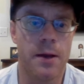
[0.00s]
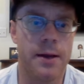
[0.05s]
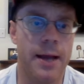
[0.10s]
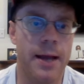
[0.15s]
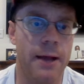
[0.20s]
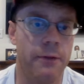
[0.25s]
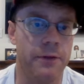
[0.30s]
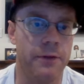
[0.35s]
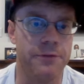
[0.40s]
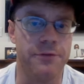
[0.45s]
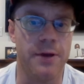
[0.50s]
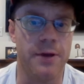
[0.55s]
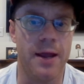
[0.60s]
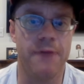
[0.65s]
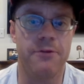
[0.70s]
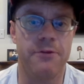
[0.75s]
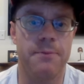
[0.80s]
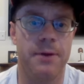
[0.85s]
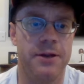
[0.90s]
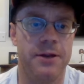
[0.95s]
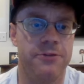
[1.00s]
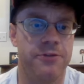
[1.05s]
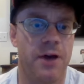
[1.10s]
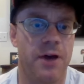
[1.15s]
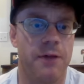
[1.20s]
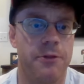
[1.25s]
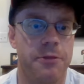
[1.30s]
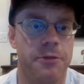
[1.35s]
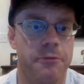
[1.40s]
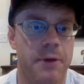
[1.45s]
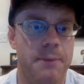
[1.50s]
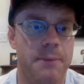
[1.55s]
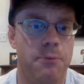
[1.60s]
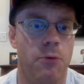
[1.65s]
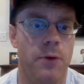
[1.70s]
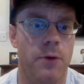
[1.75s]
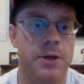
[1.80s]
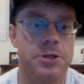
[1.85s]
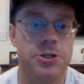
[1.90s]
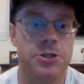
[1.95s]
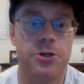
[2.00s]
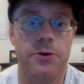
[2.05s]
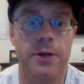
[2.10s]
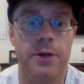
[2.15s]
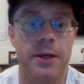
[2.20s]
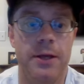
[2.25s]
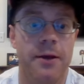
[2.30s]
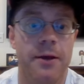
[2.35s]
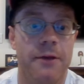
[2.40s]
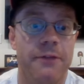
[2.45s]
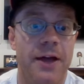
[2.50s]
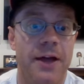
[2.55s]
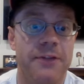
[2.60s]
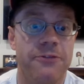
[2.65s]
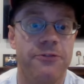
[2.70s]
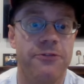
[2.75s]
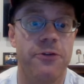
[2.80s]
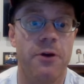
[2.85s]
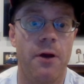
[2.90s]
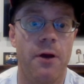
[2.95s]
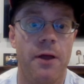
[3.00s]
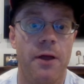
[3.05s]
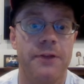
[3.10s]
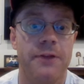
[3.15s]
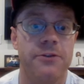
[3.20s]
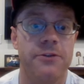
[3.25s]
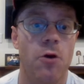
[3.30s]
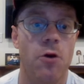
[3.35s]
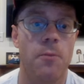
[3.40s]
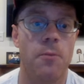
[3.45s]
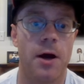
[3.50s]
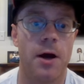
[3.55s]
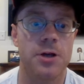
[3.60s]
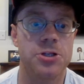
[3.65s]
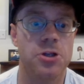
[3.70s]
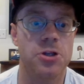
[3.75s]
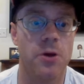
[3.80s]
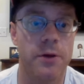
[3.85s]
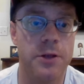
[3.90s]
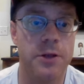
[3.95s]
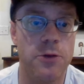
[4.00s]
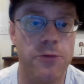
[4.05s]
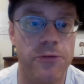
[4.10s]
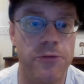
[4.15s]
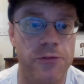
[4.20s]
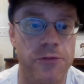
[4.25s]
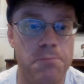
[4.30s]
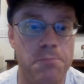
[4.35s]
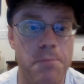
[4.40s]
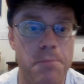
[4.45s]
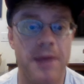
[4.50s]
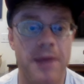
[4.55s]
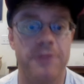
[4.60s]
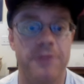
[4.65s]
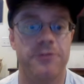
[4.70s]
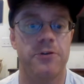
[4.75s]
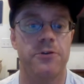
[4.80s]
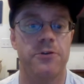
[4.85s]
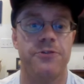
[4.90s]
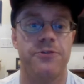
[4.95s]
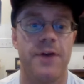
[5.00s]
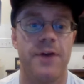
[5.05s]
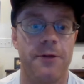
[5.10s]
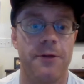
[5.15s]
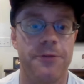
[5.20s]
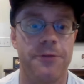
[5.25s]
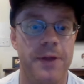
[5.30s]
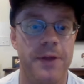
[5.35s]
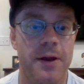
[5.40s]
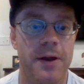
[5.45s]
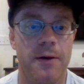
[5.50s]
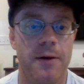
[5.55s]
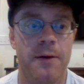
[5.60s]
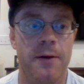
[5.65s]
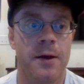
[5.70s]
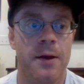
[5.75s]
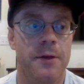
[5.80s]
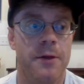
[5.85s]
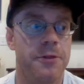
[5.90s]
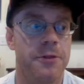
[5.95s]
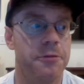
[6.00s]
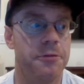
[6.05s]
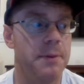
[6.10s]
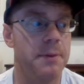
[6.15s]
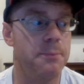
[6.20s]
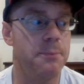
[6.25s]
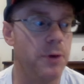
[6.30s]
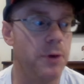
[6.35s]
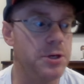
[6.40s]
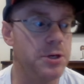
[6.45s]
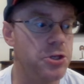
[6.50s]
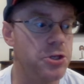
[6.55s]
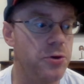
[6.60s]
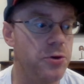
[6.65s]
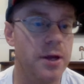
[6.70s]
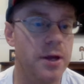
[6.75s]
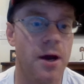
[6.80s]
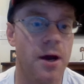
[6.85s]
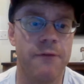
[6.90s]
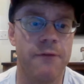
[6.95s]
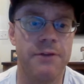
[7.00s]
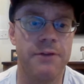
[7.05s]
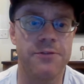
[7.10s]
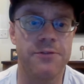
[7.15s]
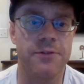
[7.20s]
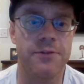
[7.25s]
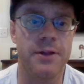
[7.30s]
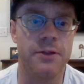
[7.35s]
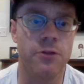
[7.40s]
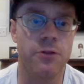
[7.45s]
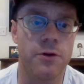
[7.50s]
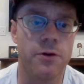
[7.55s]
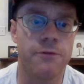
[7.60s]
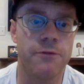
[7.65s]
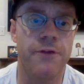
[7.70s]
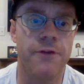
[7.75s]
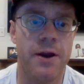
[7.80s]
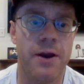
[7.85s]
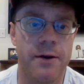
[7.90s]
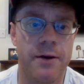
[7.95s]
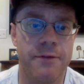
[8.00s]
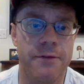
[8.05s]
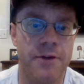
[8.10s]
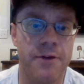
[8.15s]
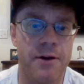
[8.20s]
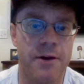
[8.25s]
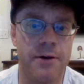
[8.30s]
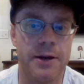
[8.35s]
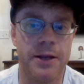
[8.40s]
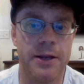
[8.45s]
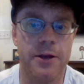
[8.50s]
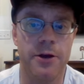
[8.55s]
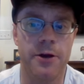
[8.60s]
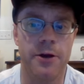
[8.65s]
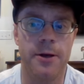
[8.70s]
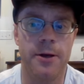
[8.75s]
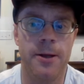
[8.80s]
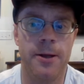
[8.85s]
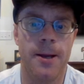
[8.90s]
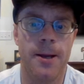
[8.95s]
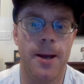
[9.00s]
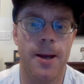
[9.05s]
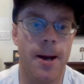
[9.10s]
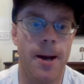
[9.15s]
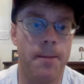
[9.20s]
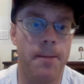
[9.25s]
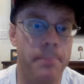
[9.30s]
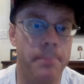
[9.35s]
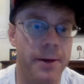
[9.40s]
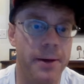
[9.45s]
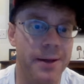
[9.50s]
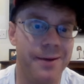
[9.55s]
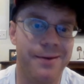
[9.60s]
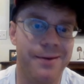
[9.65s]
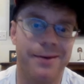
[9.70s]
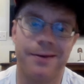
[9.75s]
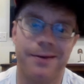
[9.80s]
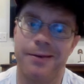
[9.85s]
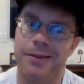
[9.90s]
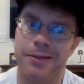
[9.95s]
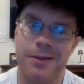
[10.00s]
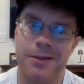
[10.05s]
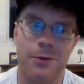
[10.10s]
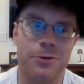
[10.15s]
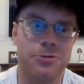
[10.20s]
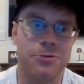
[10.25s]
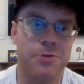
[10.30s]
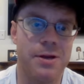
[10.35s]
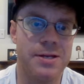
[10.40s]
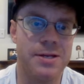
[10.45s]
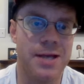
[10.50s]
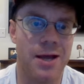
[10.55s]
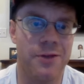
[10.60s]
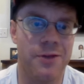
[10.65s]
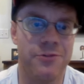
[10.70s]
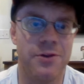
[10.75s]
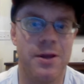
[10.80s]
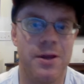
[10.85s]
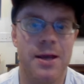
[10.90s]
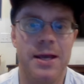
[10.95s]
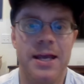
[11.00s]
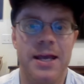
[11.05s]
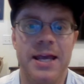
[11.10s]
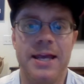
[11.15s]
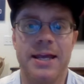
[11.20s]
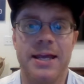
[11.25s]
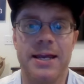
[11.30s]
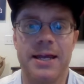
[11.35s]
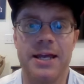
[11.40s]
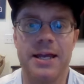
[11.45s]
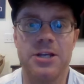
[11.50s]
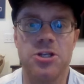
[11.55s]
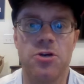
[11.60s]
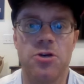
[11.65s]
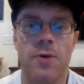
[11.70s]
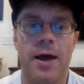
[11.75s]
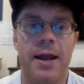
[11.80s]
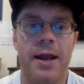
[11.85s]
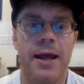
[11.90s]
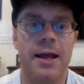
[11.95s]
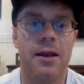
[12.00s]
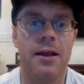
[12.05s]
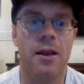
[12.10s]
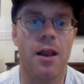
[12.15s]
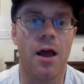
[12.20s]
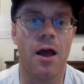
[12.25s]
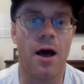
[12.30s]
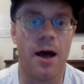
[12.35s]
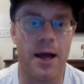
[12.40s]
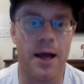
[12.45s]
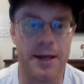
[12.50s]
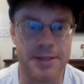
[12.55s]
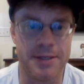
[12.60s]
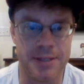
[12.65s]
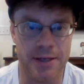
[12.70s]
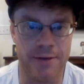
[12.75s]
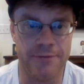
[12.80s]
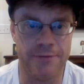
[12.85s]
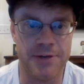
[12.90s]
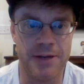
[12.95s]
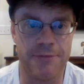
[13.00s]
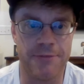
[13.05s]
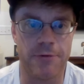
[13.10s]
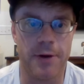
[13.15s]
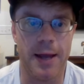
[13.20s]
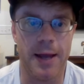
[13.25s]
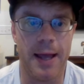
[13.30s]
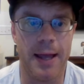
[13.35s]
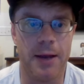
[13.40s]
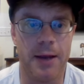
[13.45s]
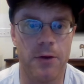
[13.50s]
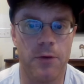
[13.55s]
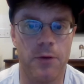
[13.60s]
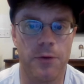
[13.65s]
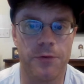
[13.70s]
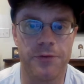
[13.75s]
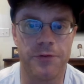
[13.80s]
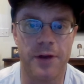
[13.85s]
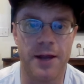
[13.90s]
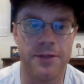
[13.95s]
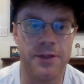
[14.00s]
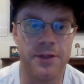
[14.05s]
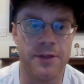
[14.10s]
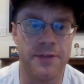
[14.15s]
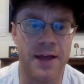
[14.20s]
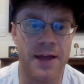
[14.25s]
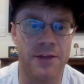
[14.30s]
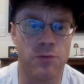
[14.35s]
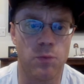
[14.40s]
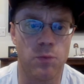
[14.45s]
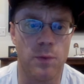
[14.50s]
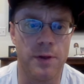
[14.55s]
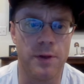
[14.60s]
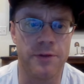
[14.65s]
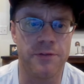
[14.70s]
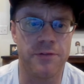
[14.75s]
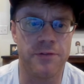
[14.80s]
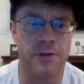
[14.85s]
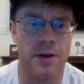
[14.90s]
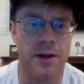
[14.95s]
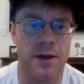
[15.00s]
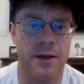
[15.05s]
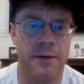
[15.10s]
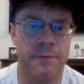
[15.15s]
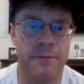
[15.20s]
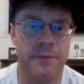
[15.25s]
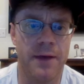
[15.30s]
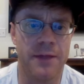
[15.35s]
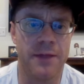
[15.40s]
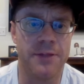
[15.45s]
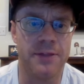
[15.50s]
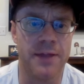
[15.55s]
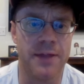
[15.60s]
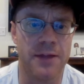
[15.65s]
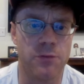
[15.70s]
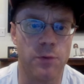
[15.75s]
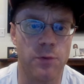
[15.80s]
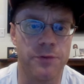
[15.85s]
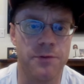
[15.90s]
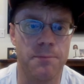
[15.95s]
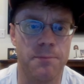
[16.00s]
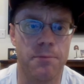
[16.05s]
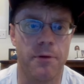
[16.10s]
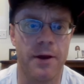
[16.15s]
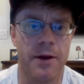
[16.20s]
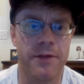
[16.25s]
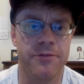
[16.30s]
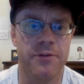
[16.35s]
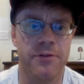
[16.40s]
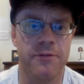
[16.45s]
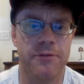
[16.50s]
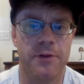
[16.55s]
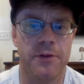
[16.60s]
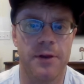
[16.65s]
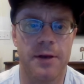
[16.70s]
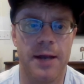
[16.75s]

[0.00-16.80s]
Now, listen, everybody saw the three-point shooting. That's an homage to all you spacers out there. The three-point shooting obviously looked very, very good. But the thing with Trey Townsend, he can get you at a lot of different angles, and I think that's what's impressive.